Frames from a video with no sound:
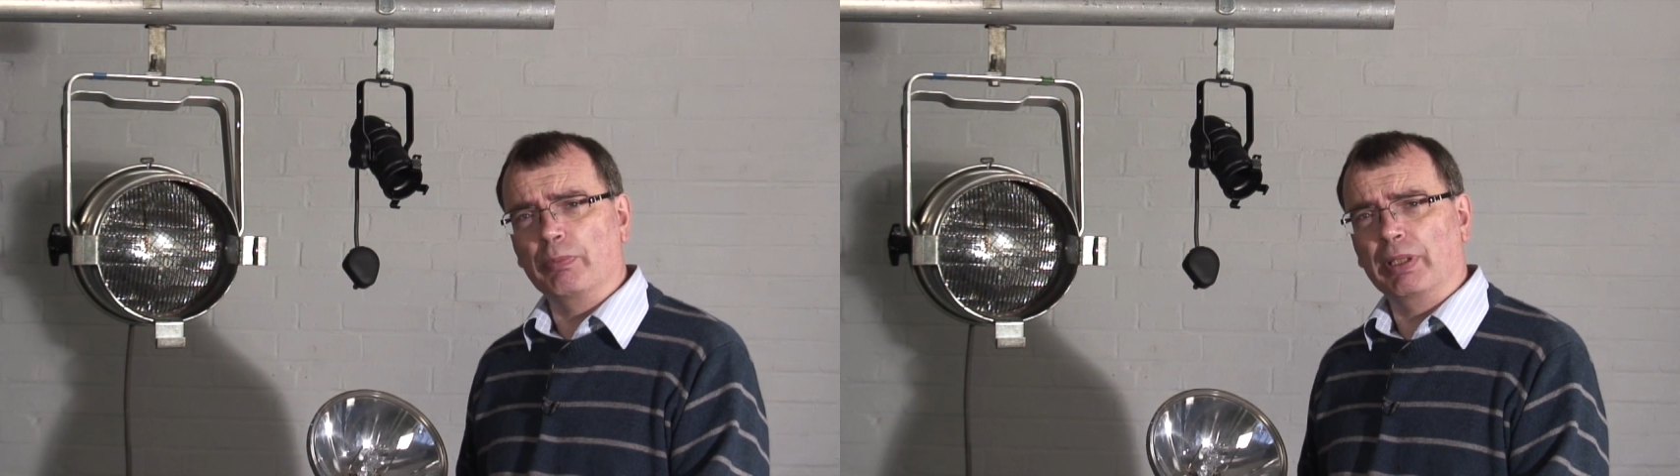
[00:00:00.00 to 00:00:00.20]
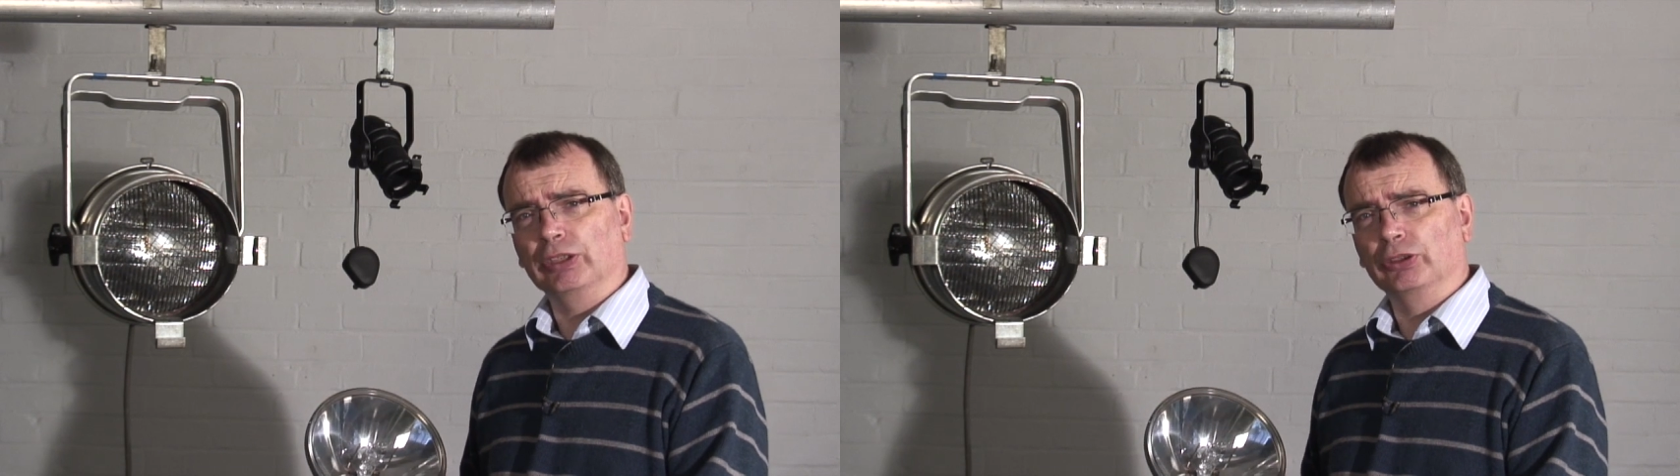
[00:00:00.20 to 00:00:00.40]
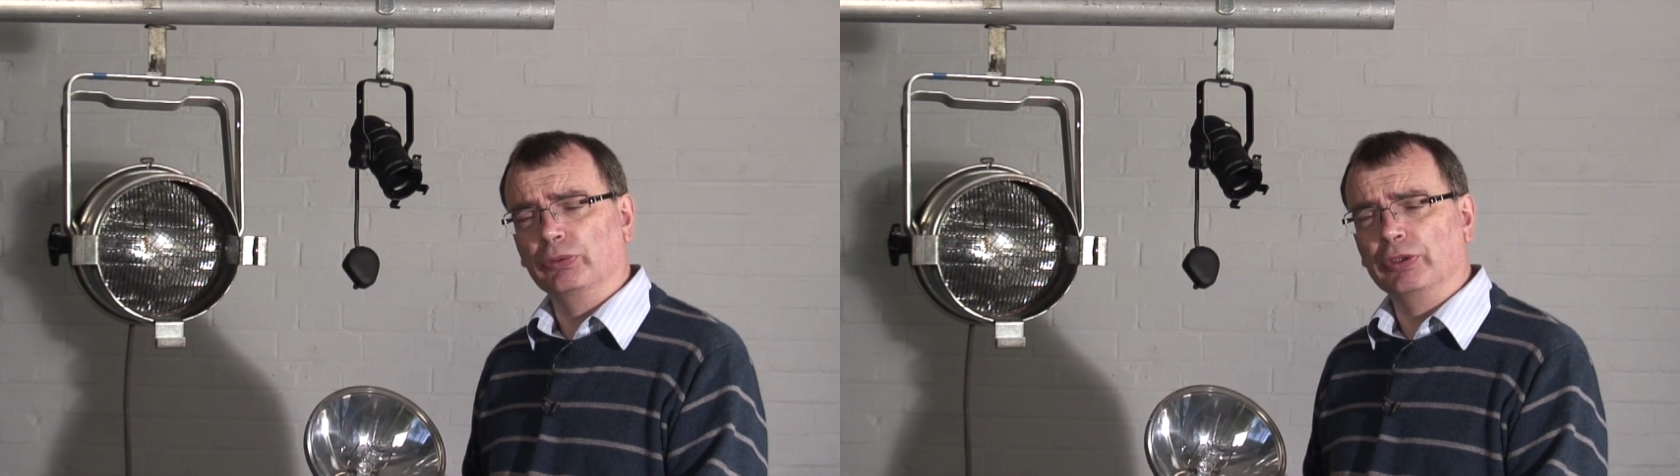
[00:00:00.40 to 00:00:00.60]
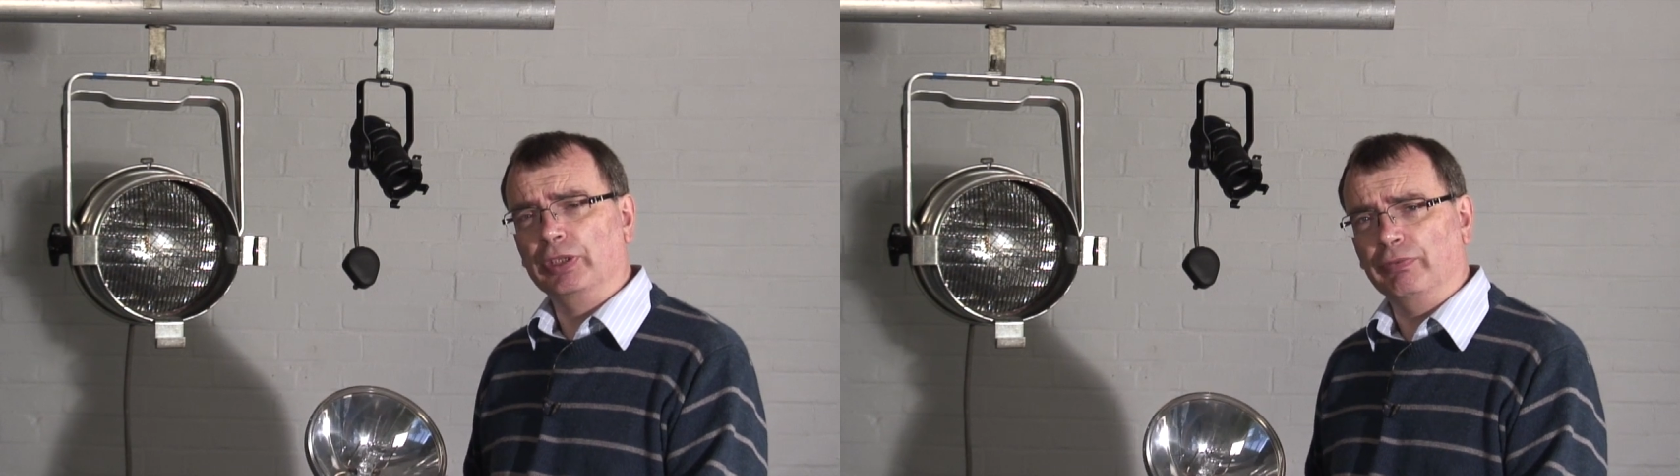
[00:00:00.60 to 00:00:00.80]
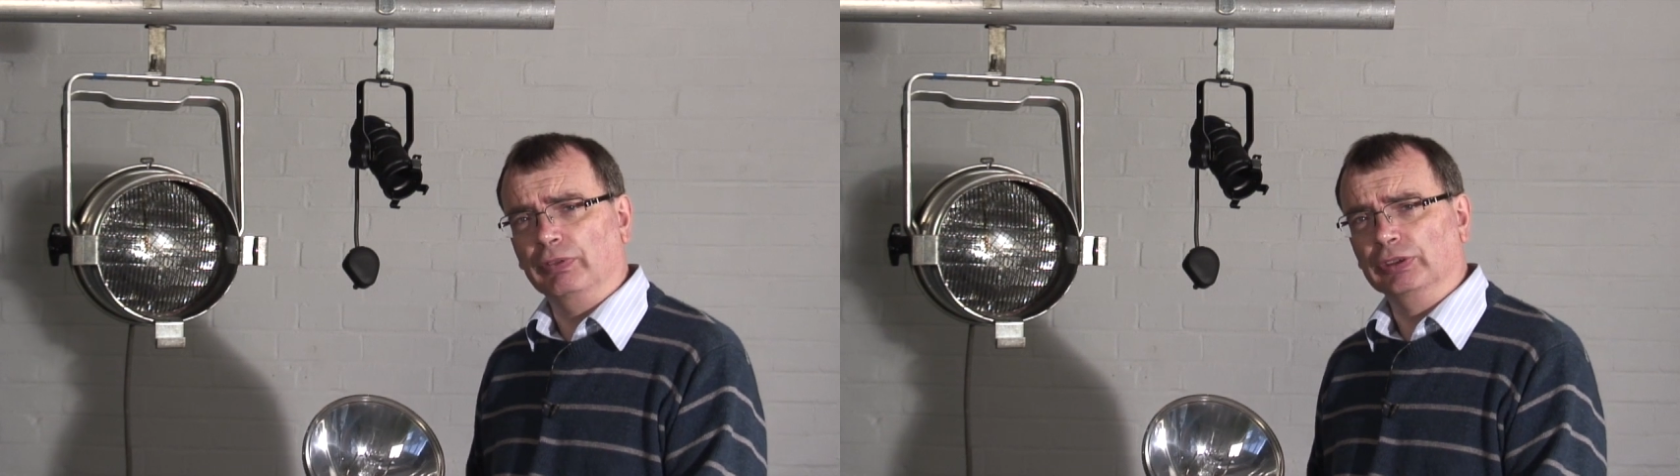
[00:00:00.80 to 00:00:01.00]
that makes all the
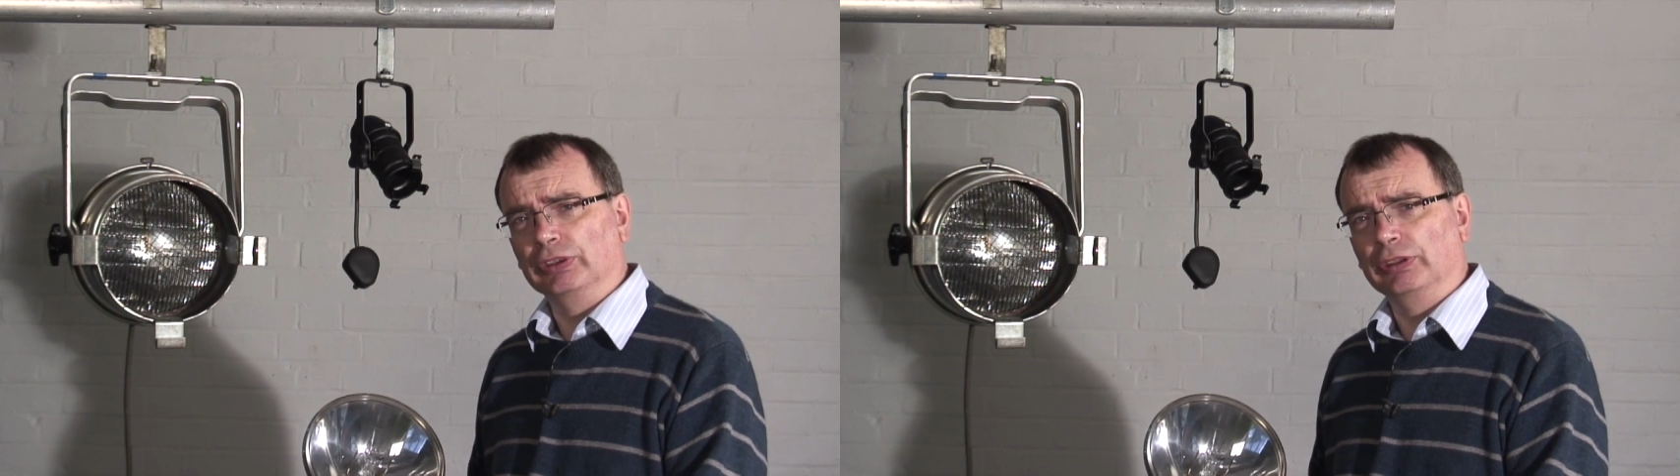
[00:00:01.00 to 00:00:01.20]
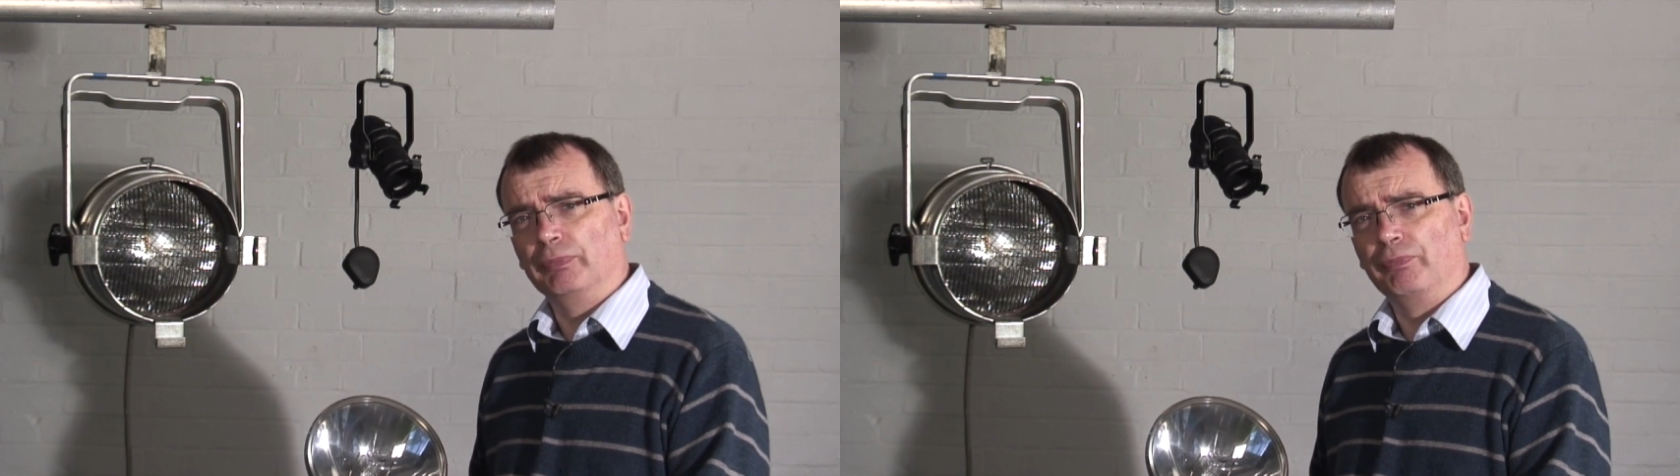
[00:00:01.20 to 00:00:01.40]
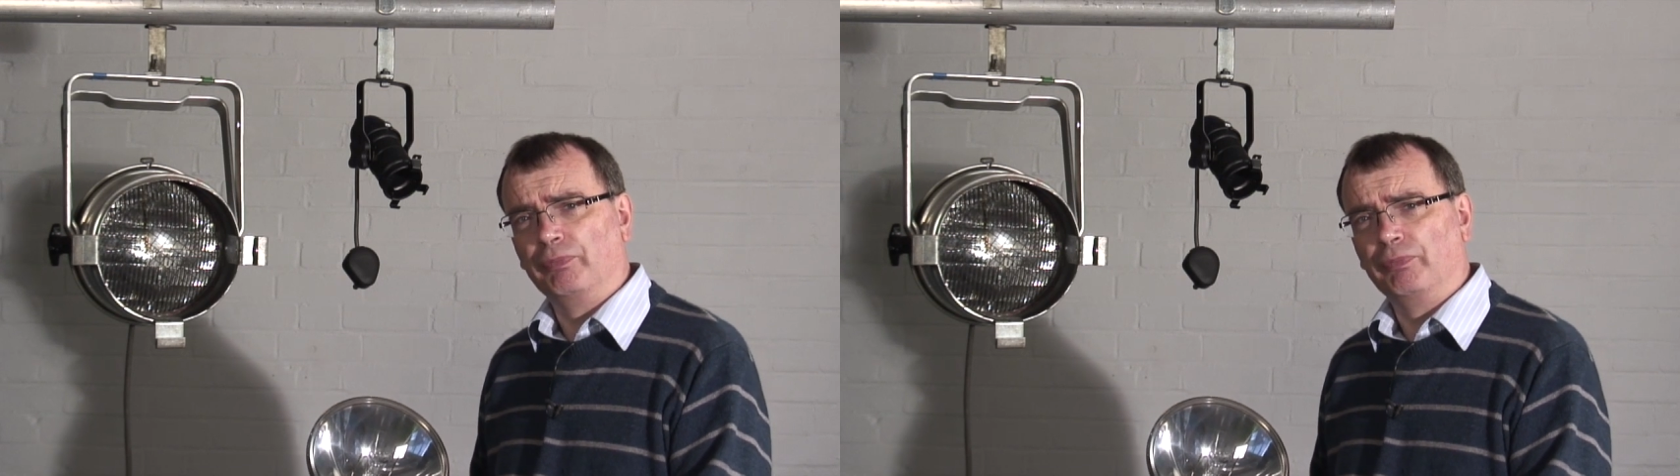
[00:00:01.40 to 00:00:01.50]
difference.